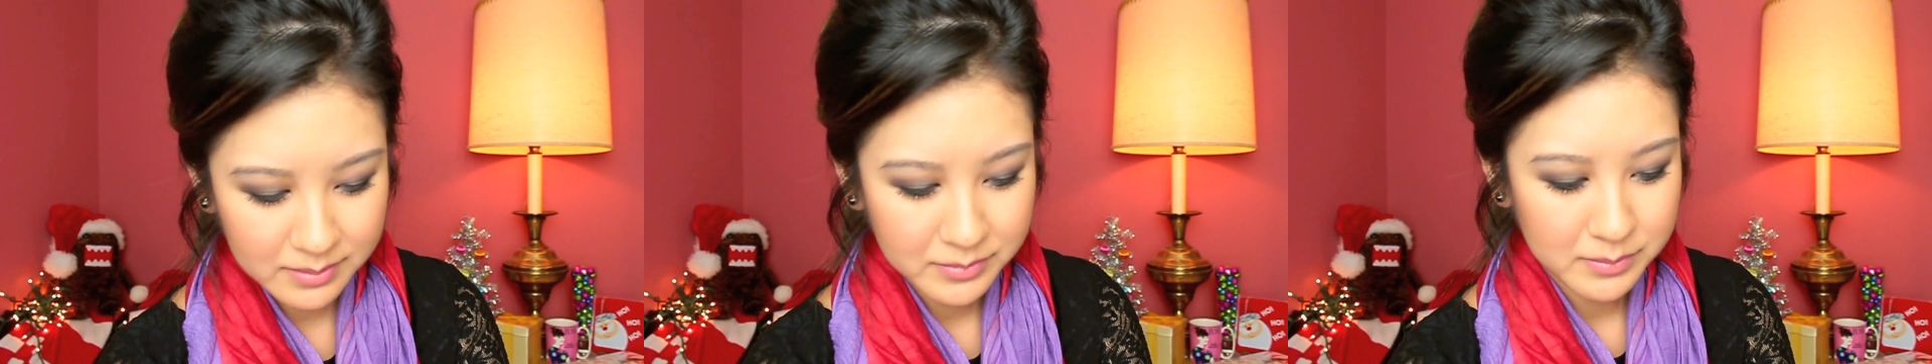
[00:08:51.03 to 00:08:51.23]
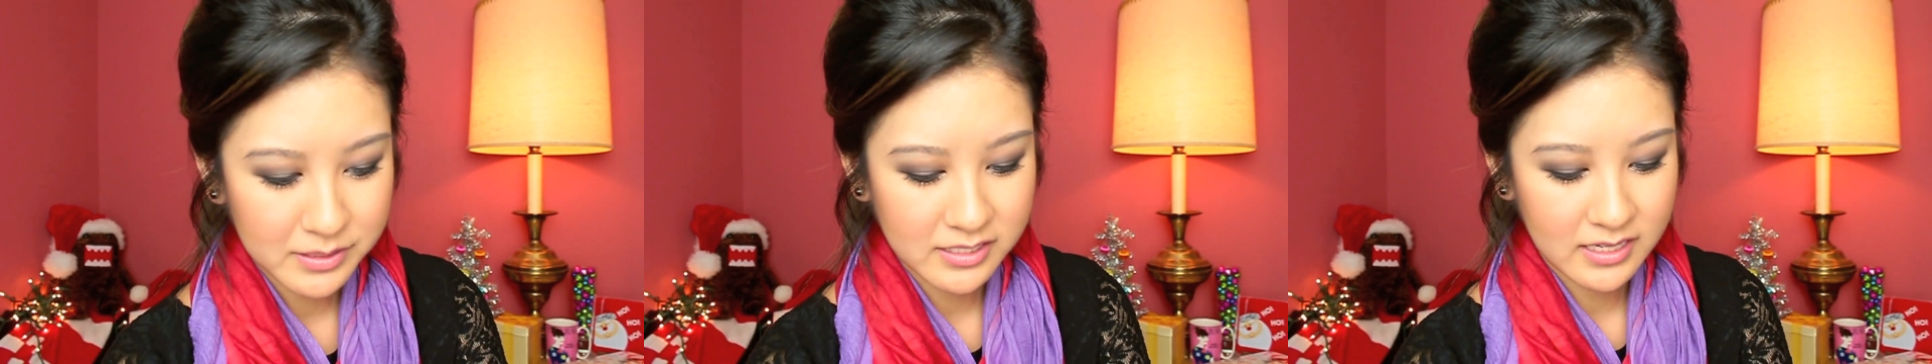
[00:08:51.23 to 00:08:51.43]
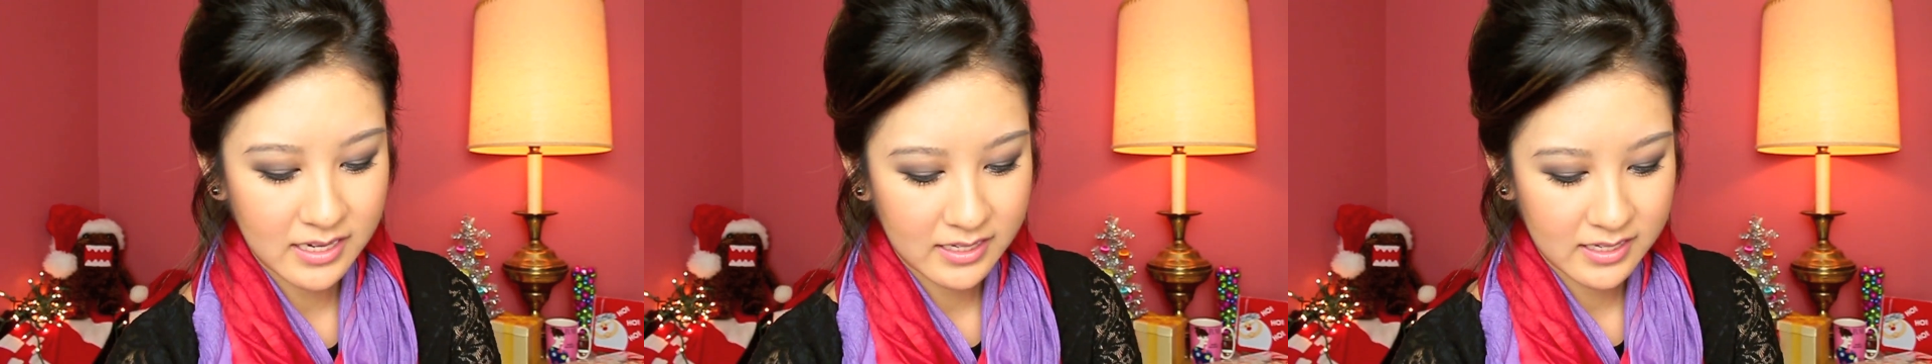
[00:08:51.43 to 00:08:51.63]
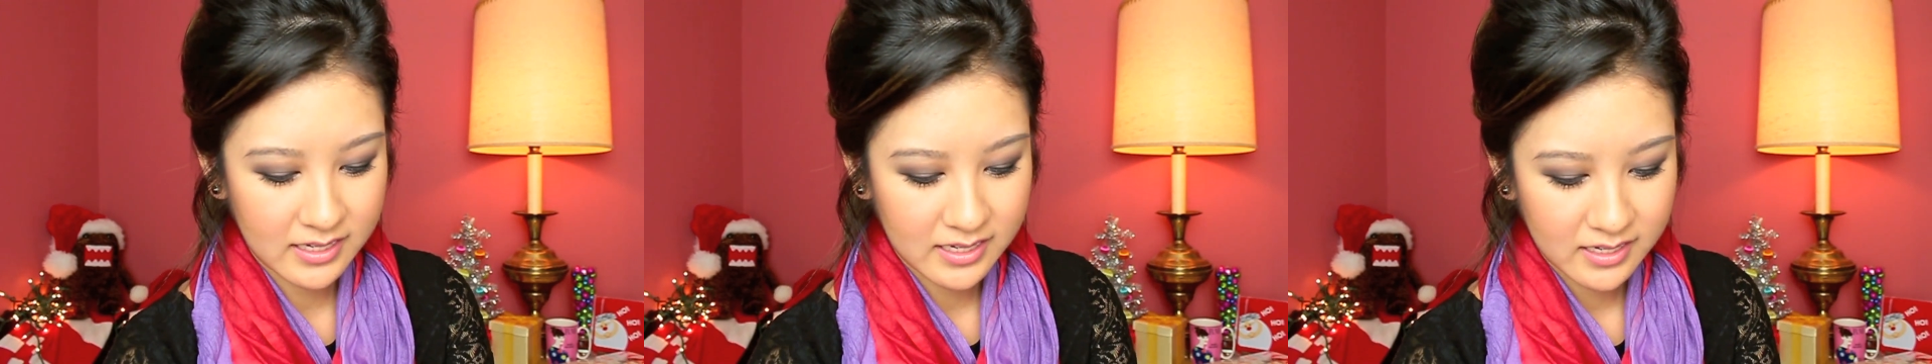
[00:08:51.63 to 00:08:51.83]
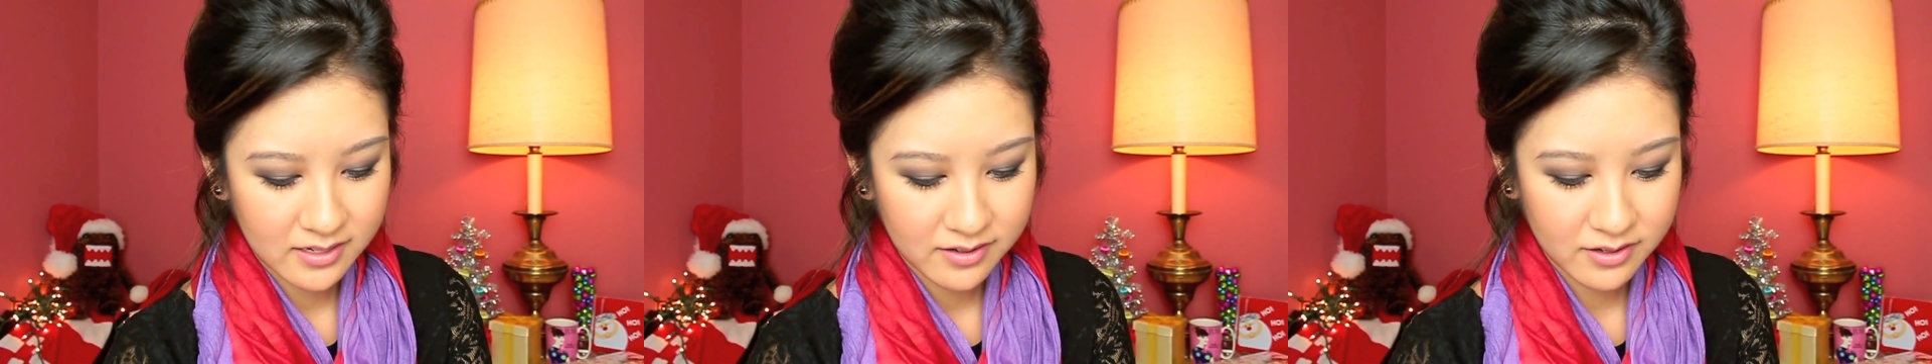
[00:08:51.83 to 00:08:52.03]
I'm going to be
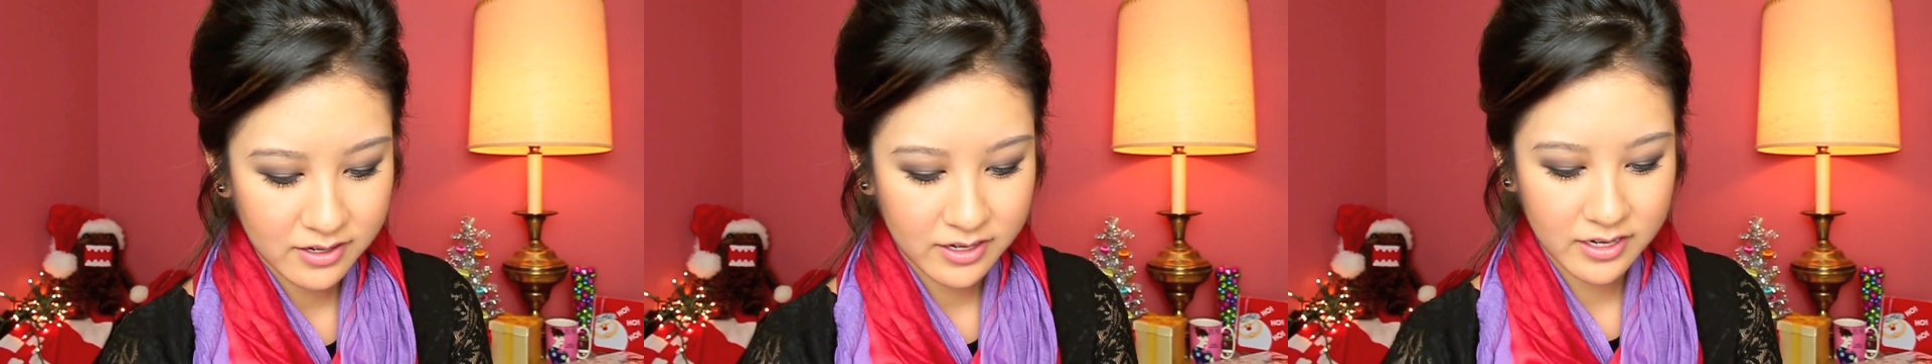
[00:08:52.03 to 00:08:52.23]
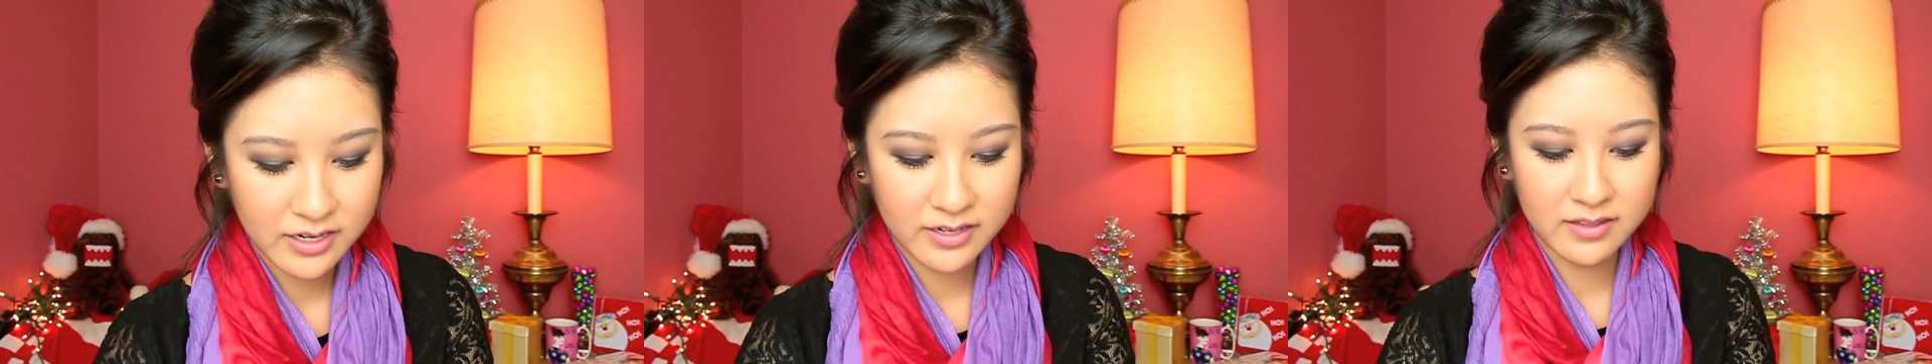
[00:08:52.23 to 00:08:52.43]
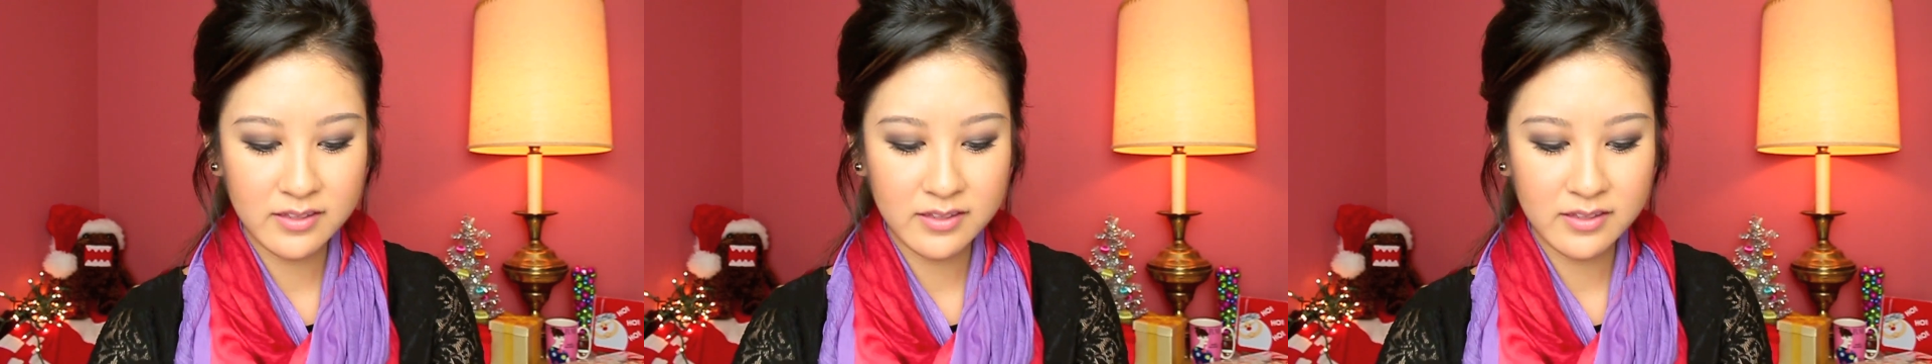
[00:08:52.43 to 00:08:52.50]
taking are